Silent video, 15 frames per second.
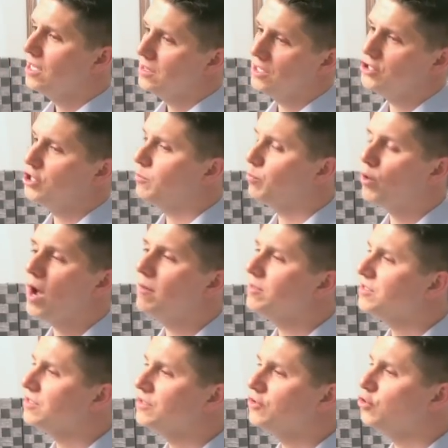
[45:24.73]
that she
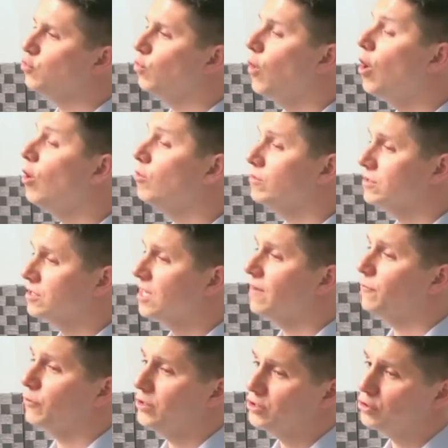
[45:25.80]
promises you won't
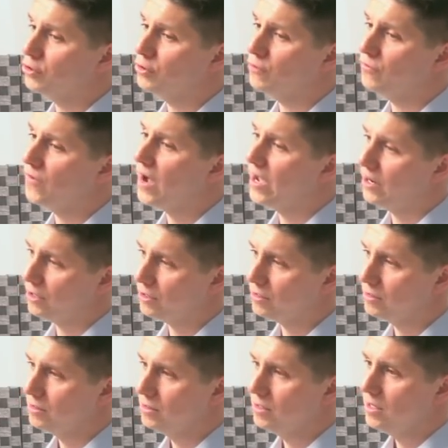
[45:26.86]
suffer eternal fire.
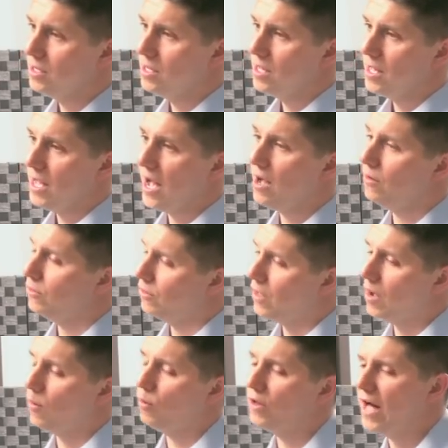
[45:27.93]
How,
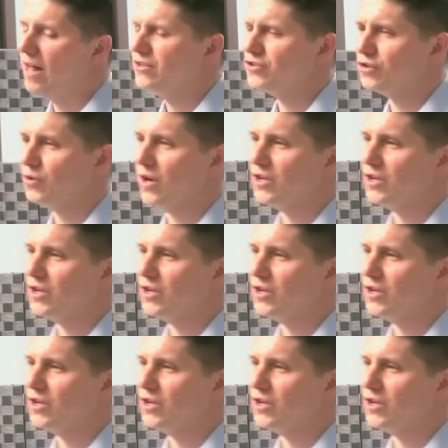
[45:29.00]
will answer your